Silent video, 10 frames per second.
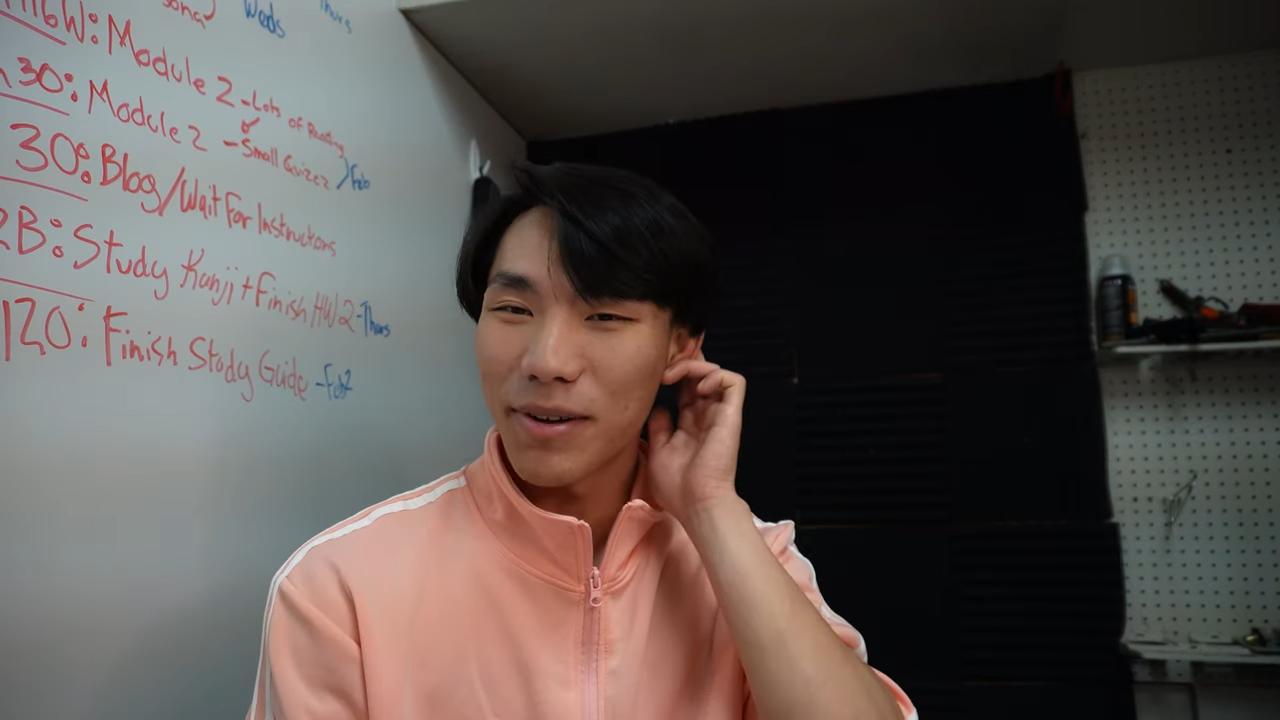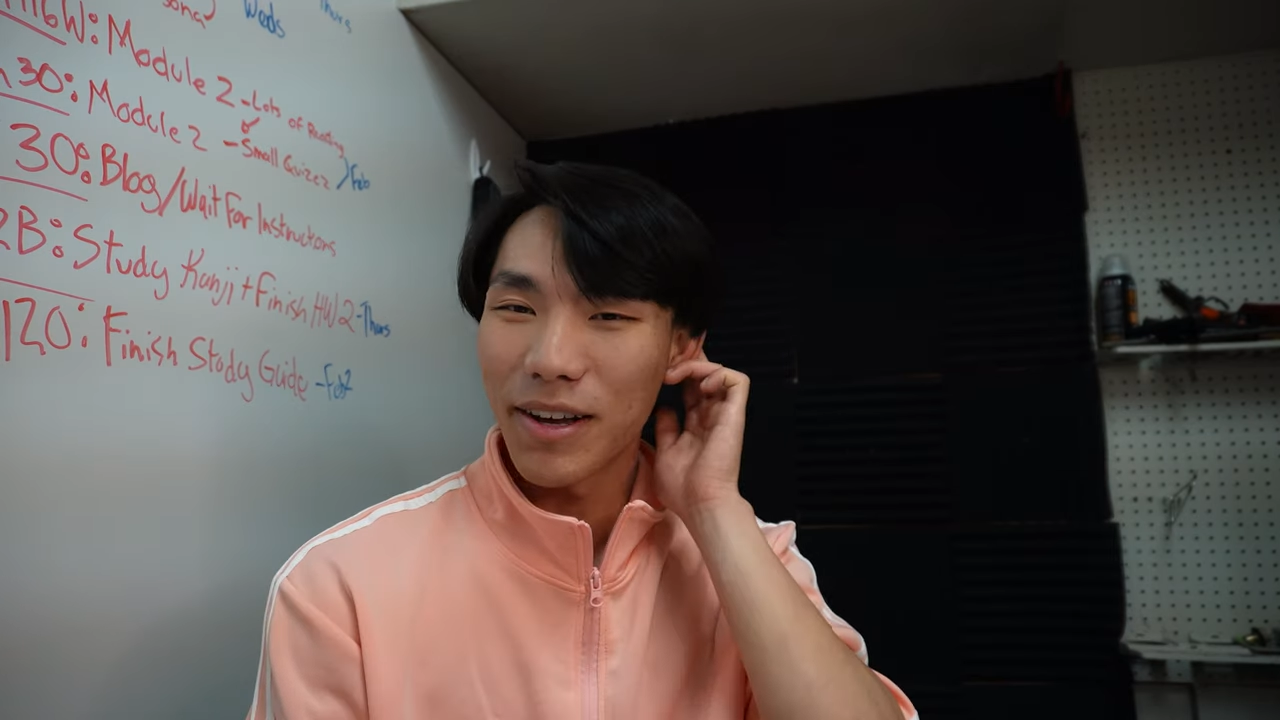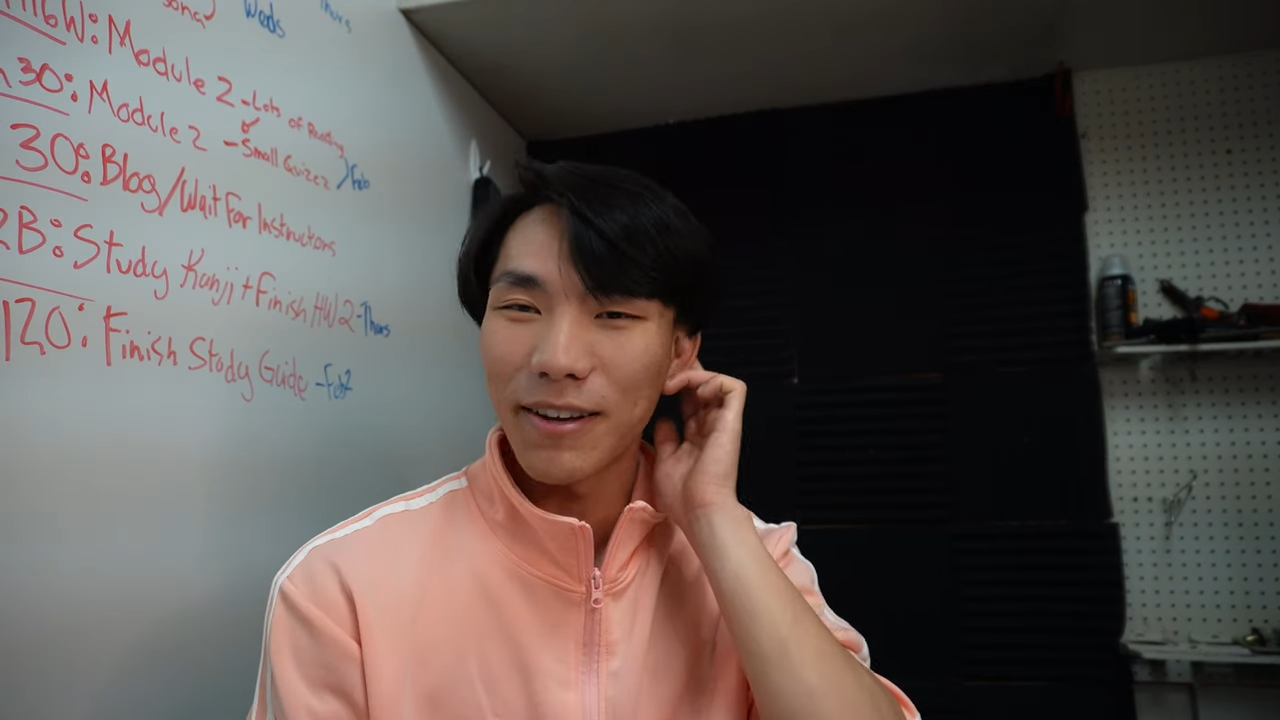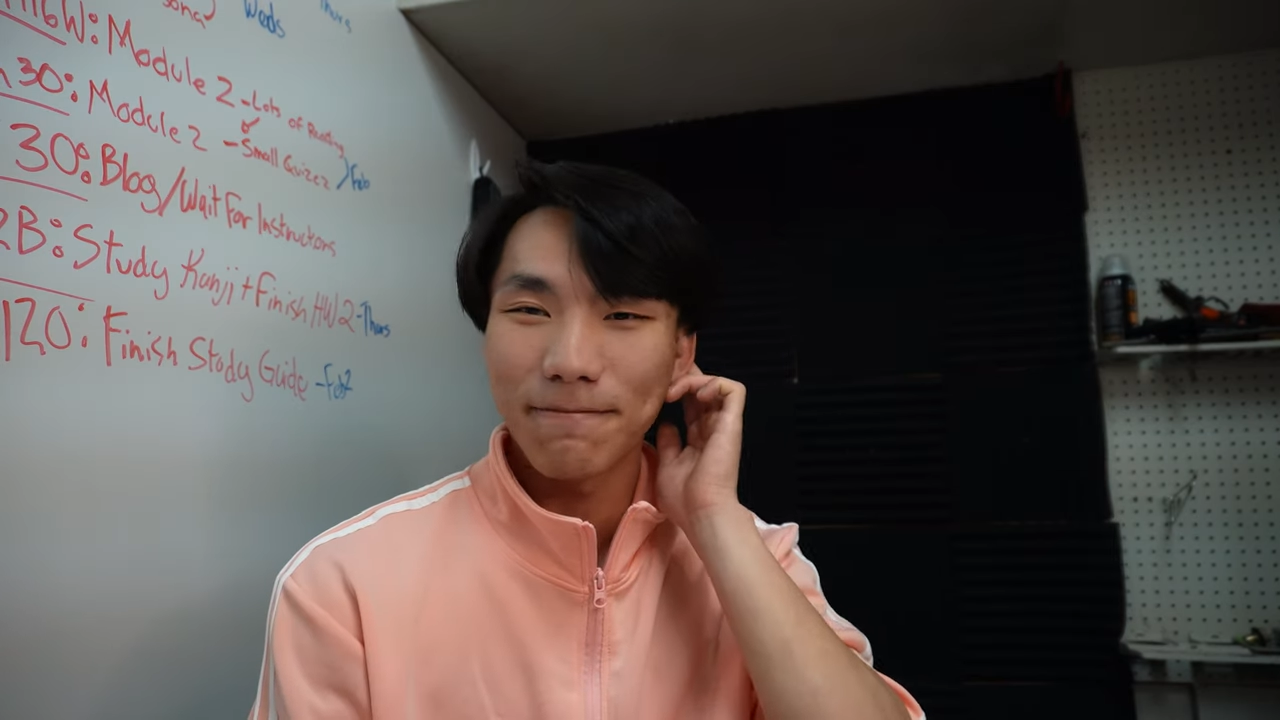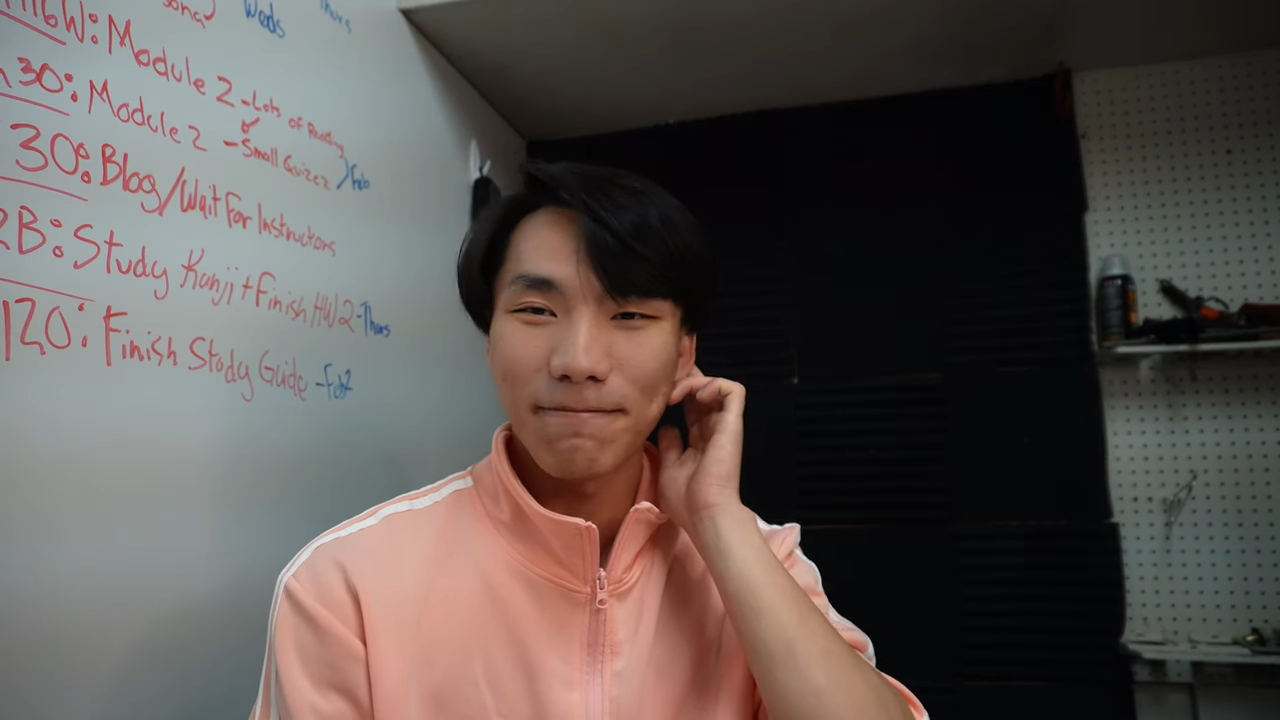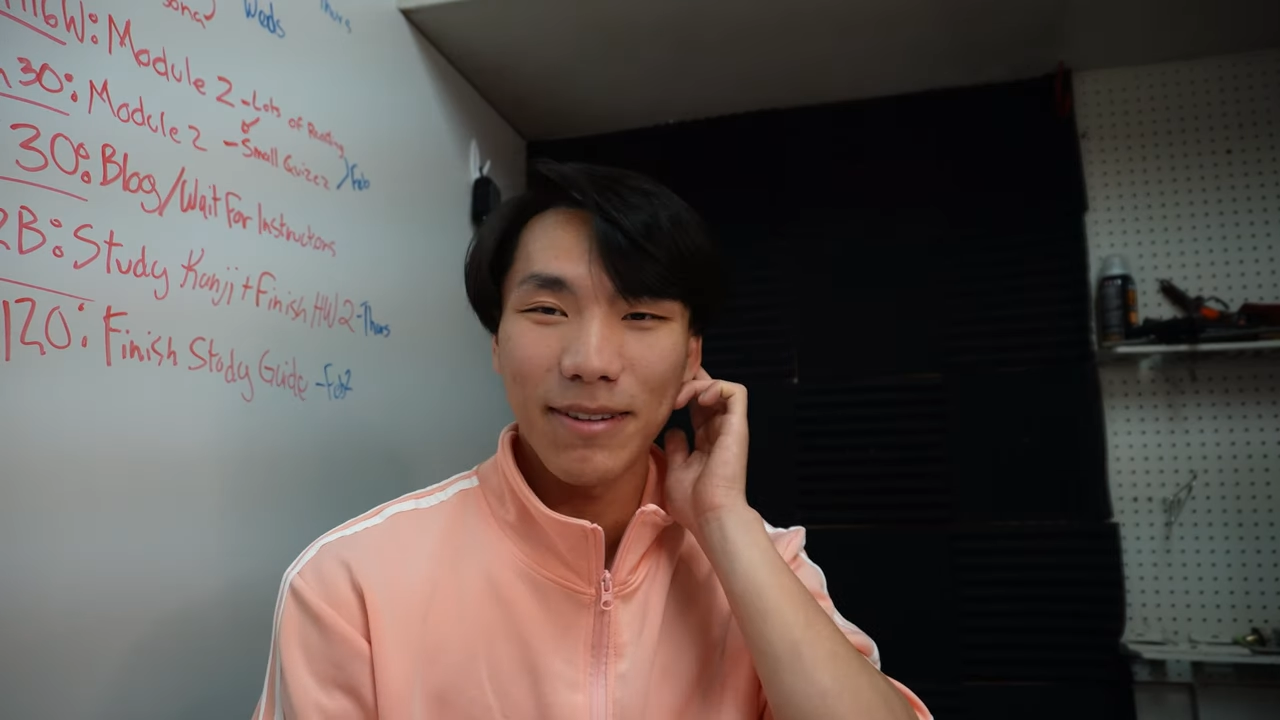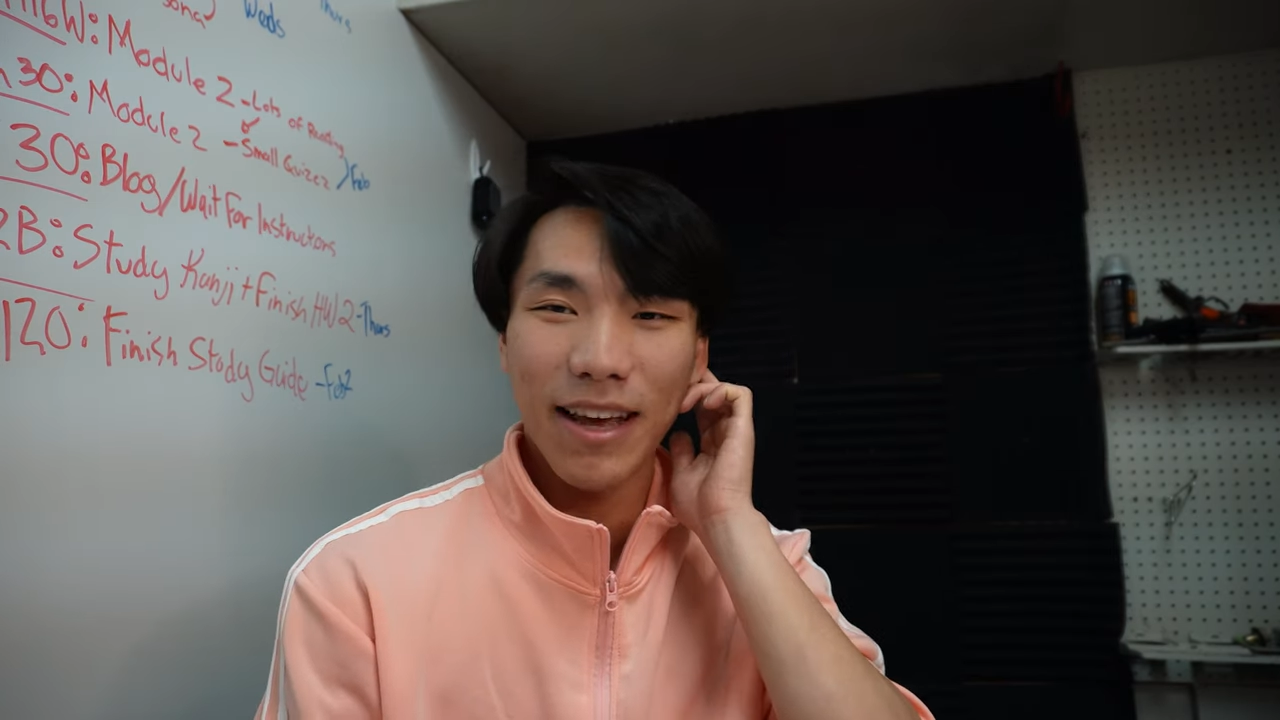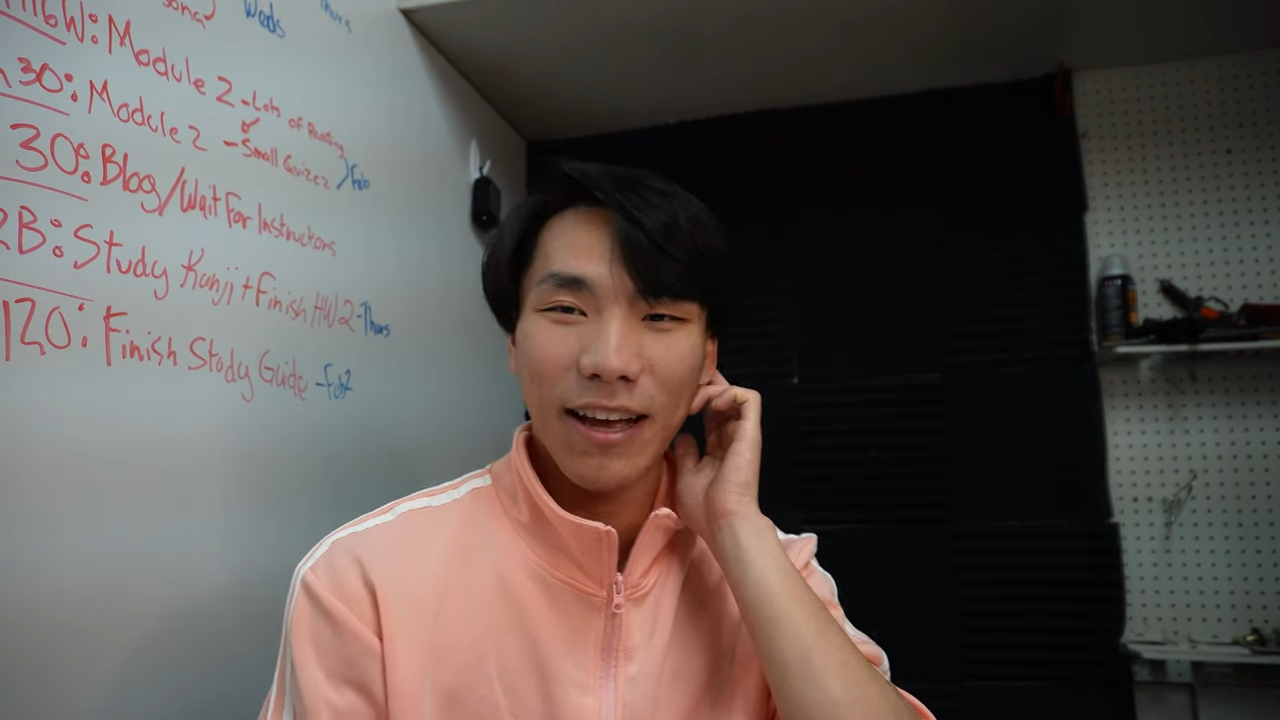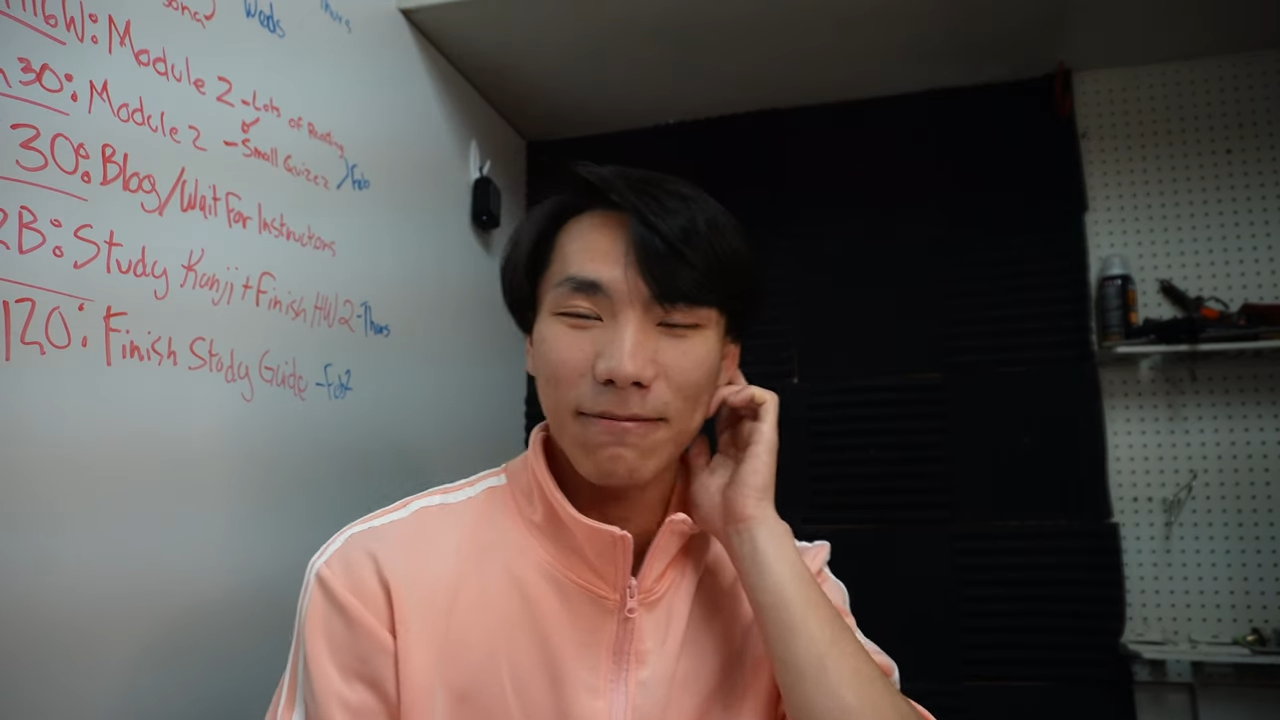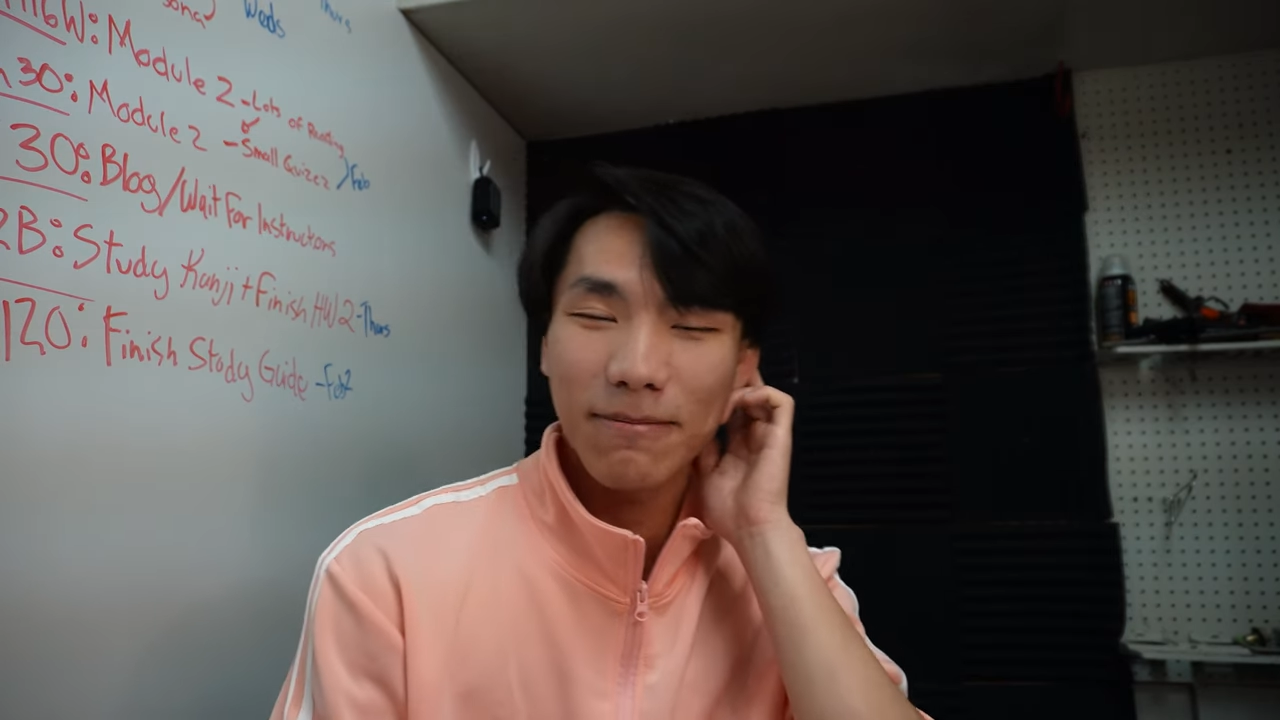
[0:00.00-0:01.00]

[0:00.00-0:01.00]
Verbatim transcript: But yeah.